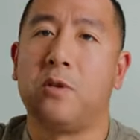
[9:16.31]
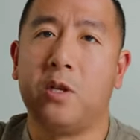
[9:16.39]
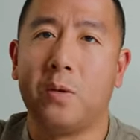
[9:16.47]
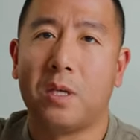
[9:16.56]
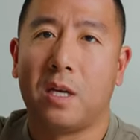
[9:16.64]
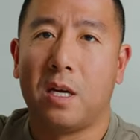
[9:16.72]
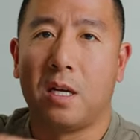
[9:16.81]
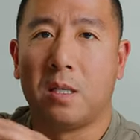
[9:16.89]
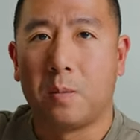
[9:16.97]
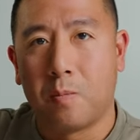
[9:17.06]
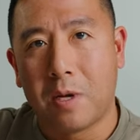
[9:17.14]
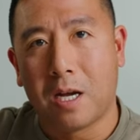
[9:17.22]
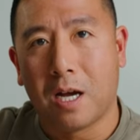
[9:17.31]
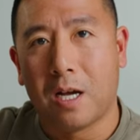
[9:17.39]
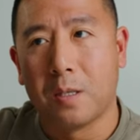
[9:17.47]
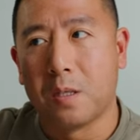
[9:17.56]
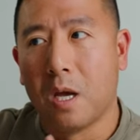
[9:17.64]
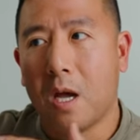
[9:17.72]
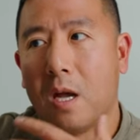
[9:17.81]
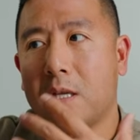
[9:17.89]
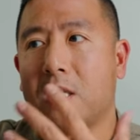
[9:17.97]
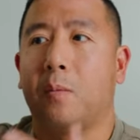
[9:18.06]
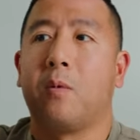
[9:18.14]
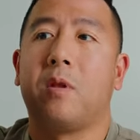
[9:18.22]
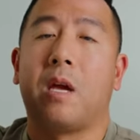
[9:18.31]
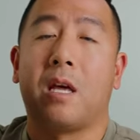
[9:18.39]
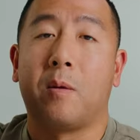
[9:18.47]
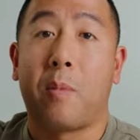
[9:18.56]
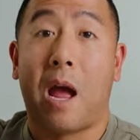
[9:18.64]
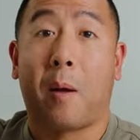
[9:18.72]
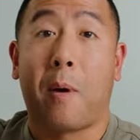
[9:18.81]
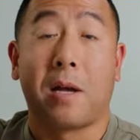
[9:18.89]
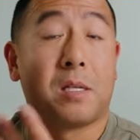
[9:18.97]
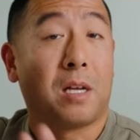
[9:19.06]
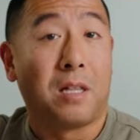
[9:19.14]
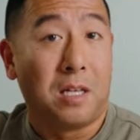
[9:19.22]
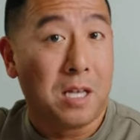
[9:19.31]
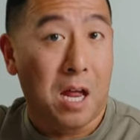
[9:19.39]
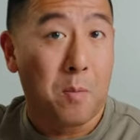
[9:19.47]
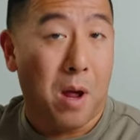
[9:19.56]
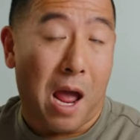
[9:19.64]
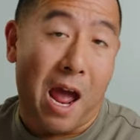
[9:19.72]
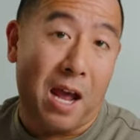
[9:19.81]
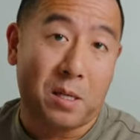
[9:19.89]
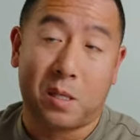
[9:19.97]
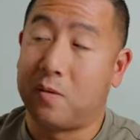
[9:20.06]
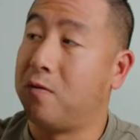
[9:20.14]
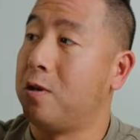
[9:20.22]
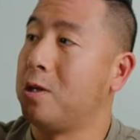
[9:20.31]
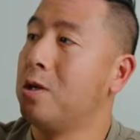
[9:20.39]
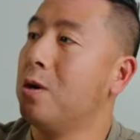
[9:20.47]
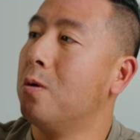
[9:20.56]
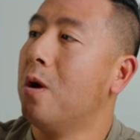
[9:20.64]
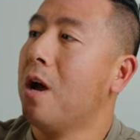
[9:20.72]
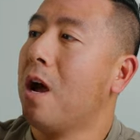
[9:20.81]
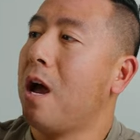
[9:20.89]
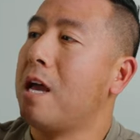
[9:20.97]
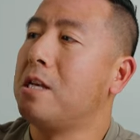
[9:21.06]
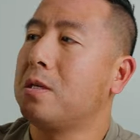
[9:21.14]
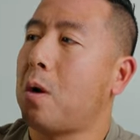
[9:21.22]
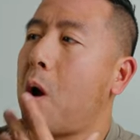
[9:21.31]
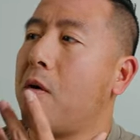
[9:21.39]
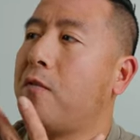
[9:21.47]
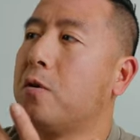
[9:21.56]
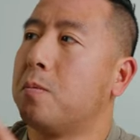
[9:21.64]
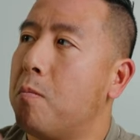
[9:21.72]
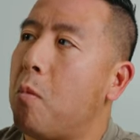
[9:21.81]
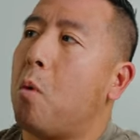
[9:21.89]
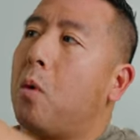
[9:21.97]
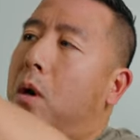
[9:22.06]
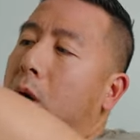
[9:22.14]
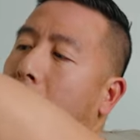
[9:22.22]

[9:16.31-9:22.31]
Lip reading: using it is because some of the other backpacks, like the Tenba Axis V2, it just offers more.